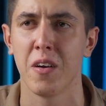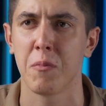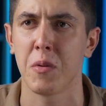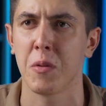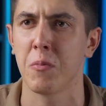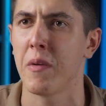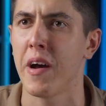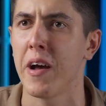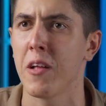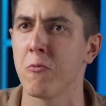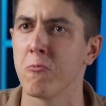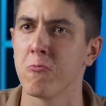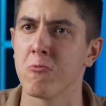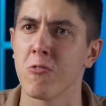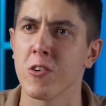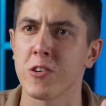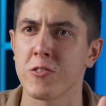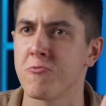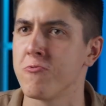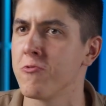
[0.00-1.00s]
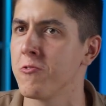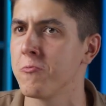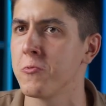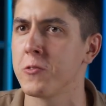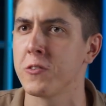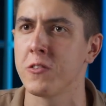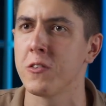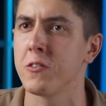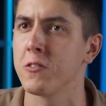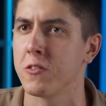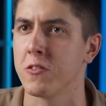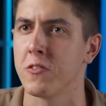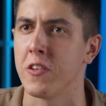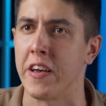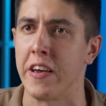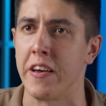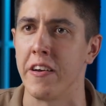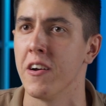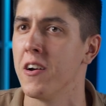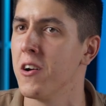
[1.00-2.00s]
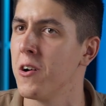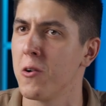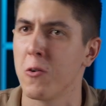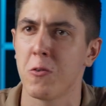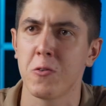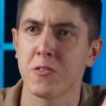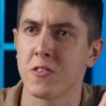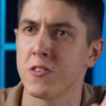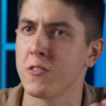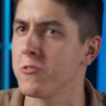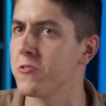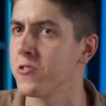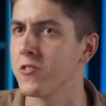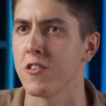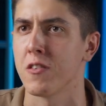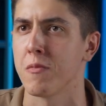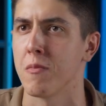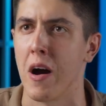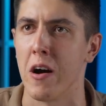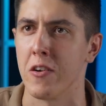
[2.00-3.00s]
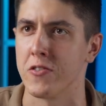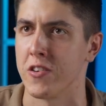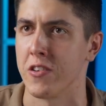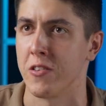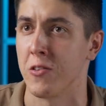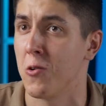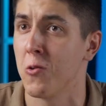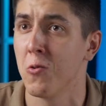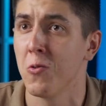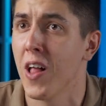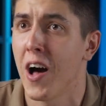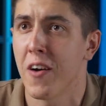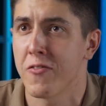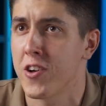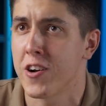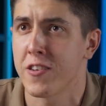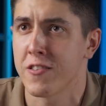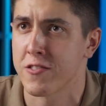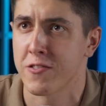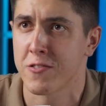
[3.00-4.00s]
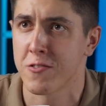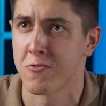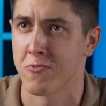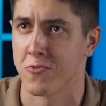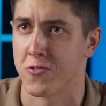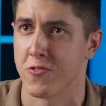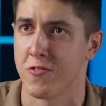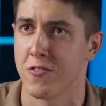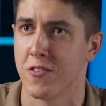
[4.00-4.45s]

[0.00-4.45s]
I mean, man, what's wrong with news today? Who is interested about that? Who loves dinosaurs?